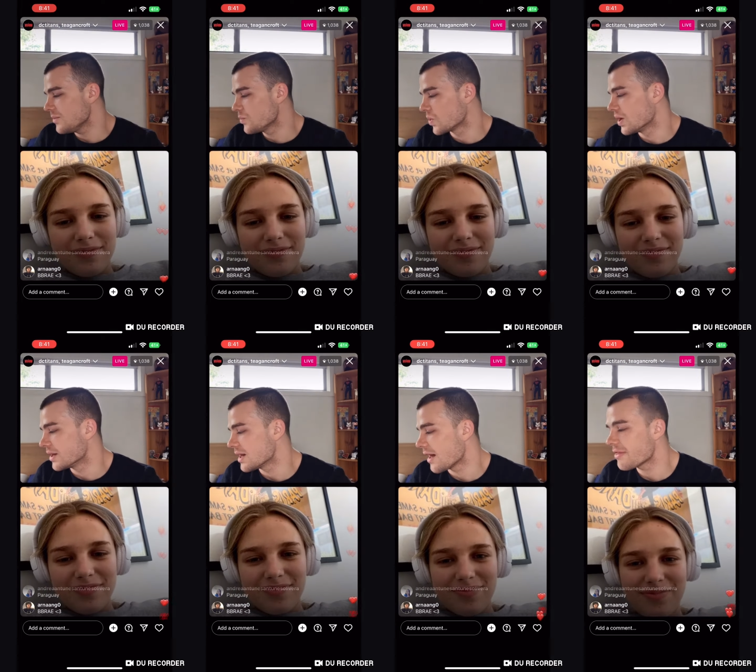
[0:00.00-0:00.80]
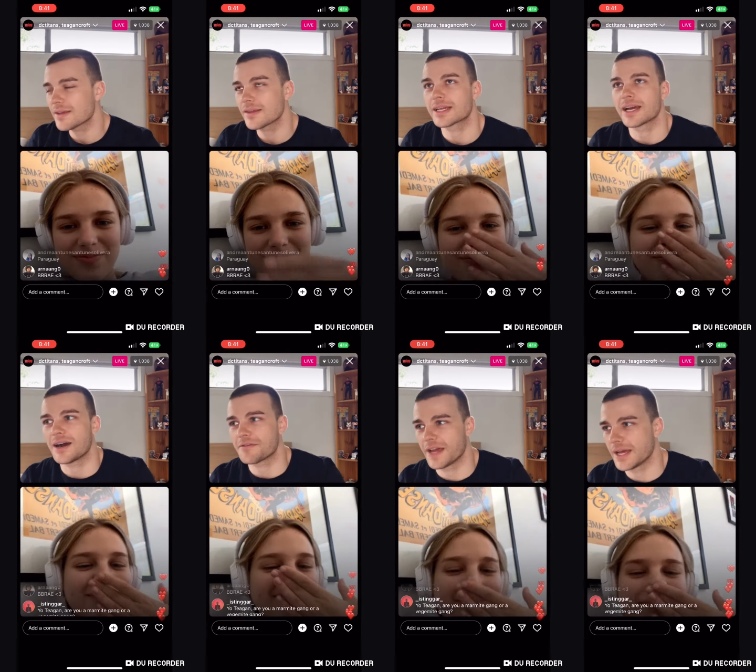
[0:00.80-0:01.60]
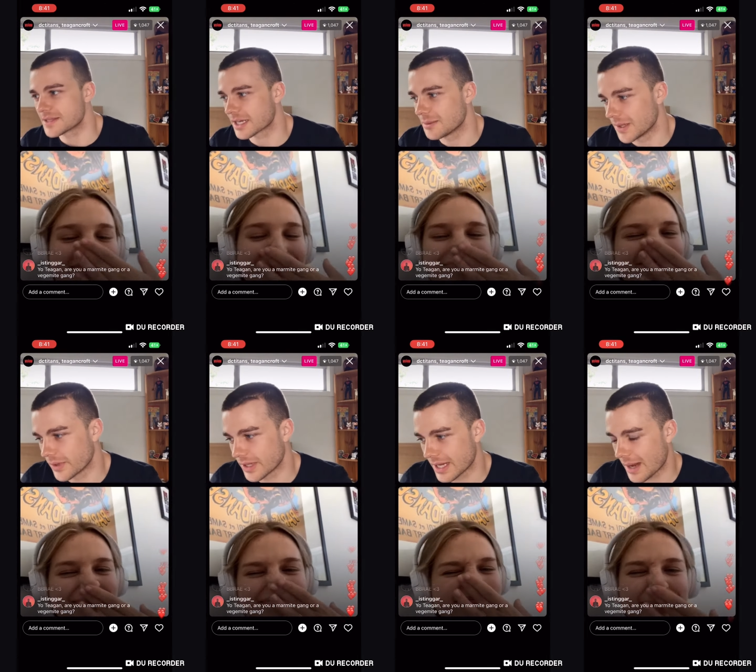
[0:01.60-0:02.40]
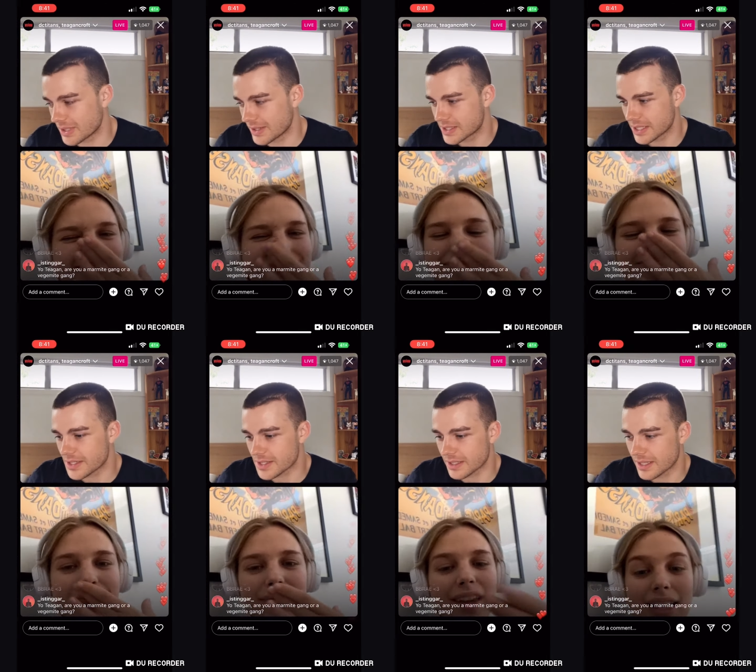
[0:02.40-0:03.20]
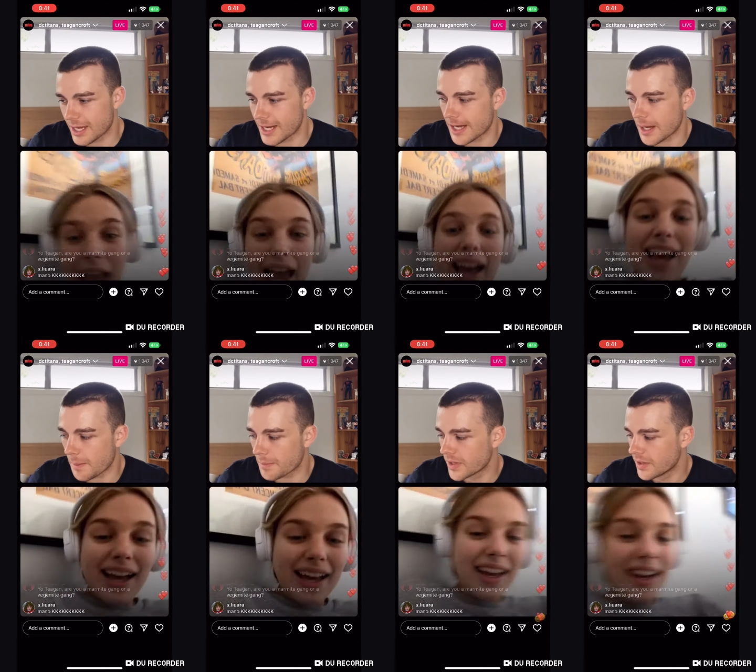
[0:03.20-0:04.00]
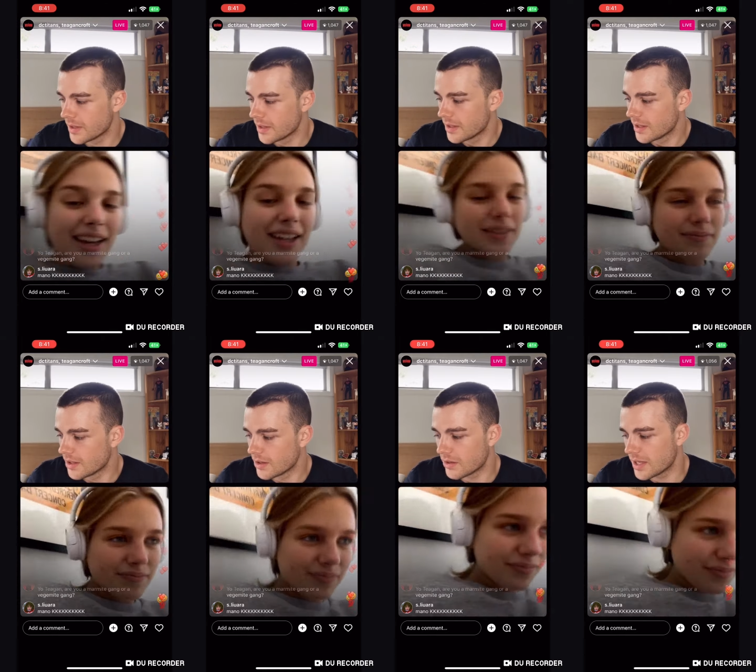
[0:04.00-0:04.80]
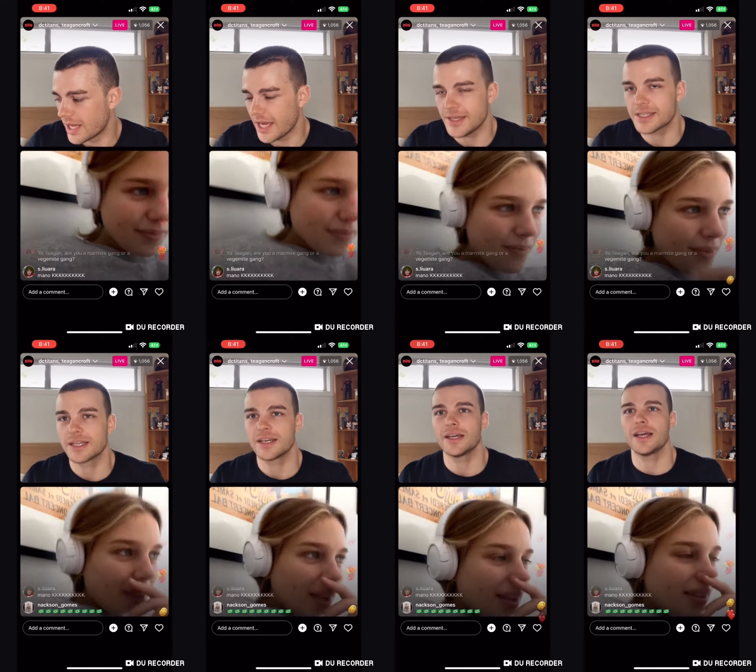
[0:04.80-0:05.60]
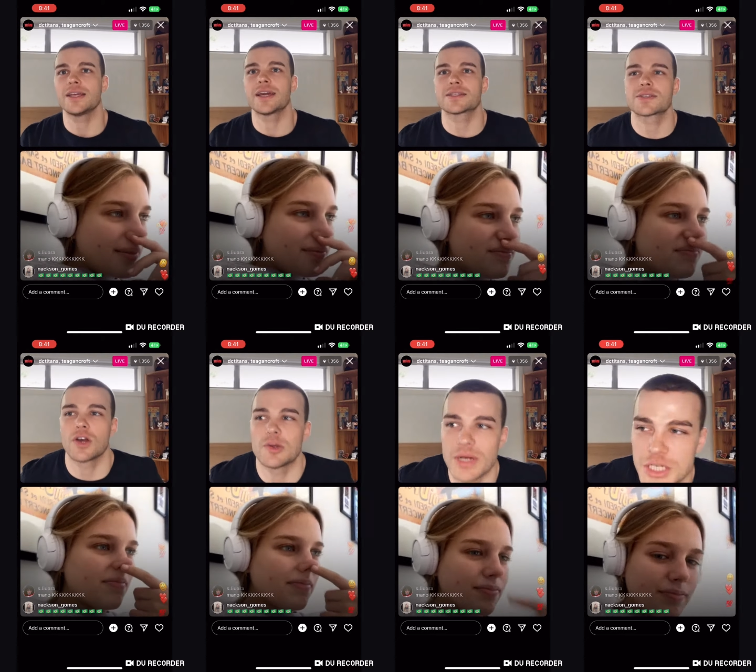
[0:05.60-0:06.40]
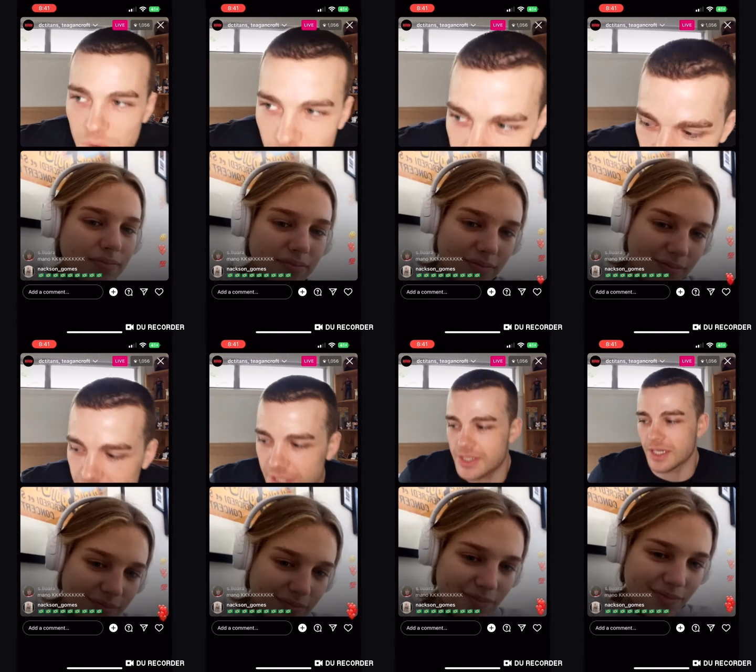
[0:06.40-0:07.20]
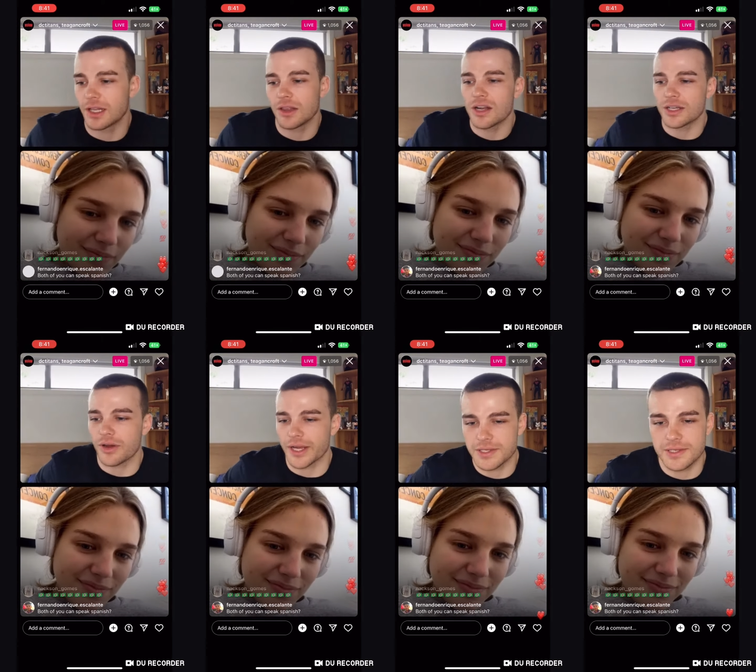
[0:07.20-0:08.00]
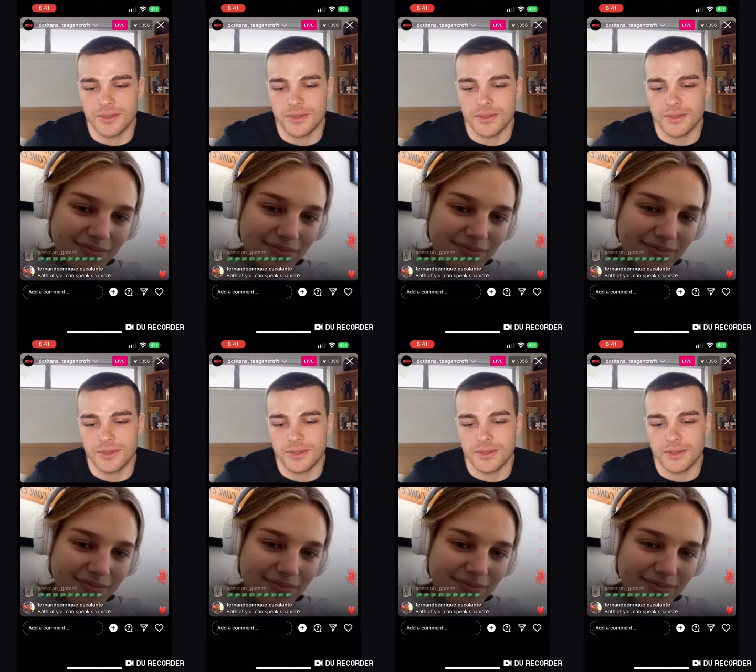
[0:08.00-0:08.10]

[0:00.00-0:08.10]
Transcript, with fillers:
Speaker 1: Yeah, he would. I think that Gar fans are going to be really happy this season. Yeah. Um, he's gonna. He gets so much more focus and a lot of